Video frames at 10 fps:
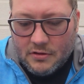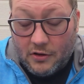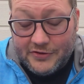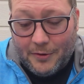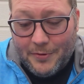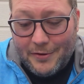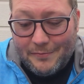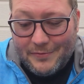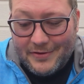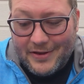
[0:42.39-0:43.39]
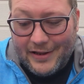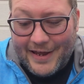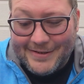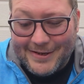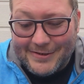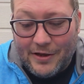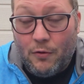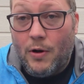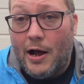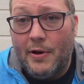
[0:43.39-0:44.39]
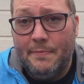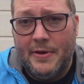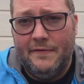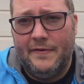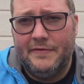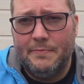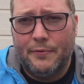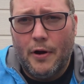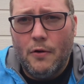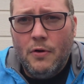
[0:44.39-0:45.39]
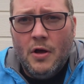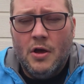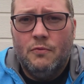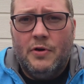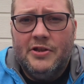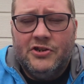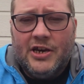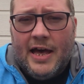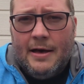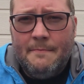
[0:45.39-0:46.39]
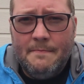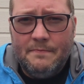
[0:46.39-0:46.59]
or top of the list, is the Huawei P50 Pro, which yeah,